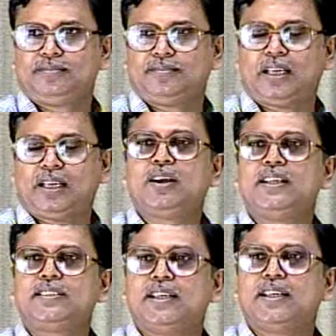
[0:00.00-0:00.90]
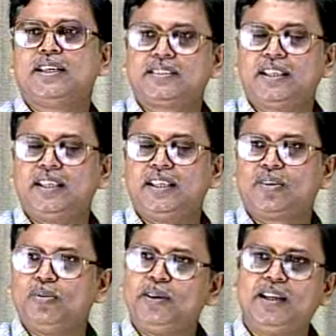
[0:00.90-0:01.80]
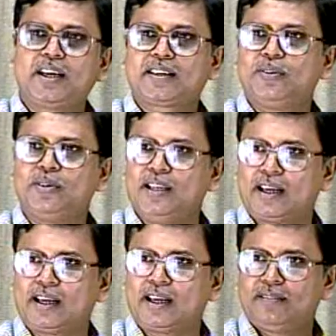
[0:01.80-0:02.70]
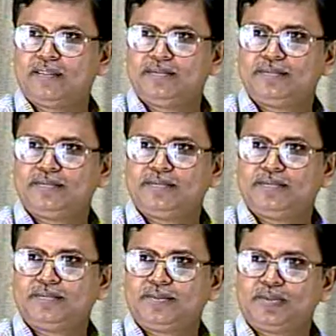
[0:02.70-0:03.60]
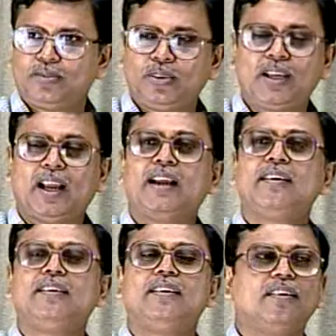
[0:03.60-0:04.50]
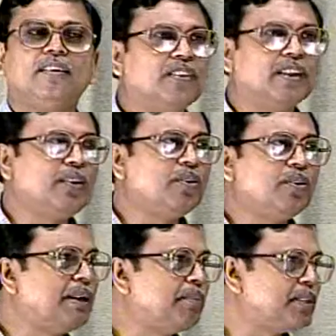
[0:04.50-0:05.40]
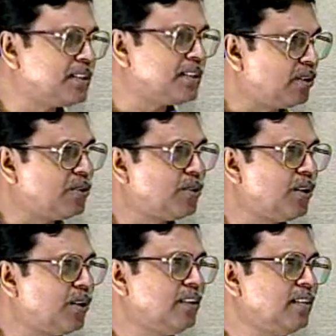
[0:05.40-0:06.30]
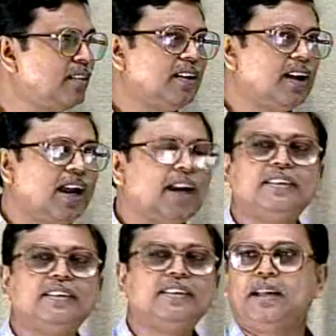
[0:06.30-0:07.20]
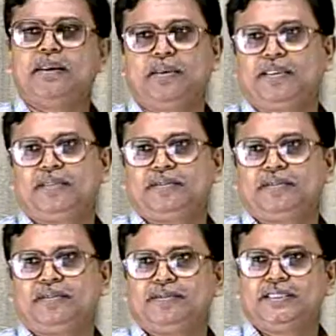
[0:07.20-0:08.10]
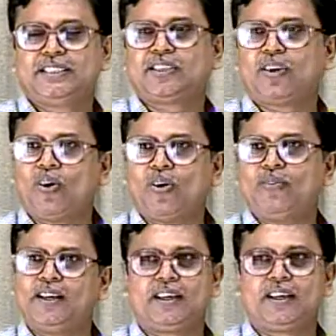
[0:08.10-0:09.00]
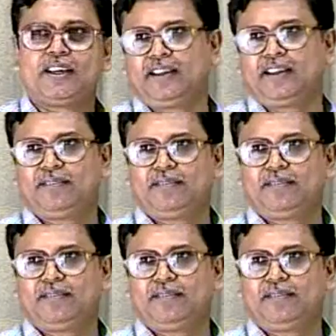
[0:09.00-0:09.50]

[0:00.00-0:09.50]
Otherwise, uh, the silicon will be reacted with that. Okay, and very good temperature controller and the timer. These are all very critical.